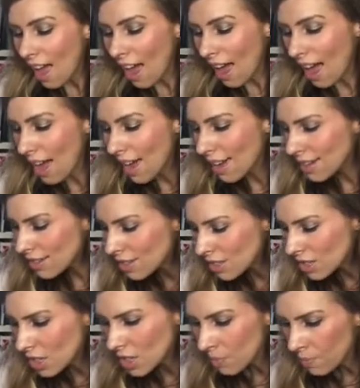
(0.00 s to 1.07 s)

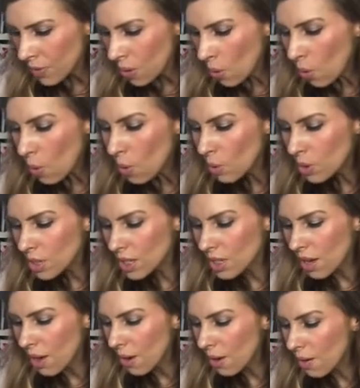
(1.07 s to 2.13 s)
And also,
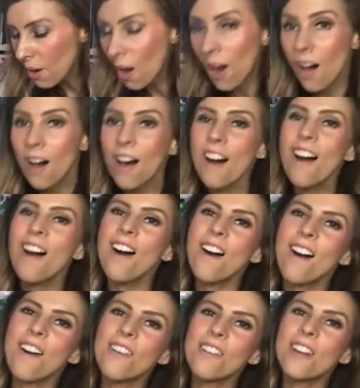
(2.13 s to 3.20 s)

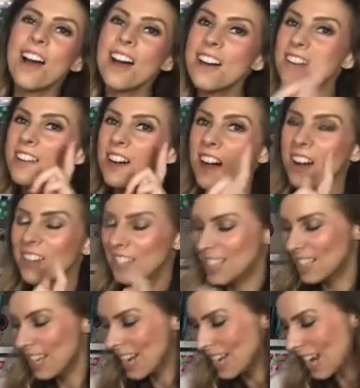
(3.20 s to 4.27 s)
oh, I
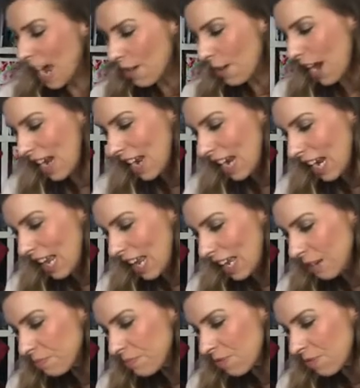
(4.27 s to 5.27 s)
see now, Hayley.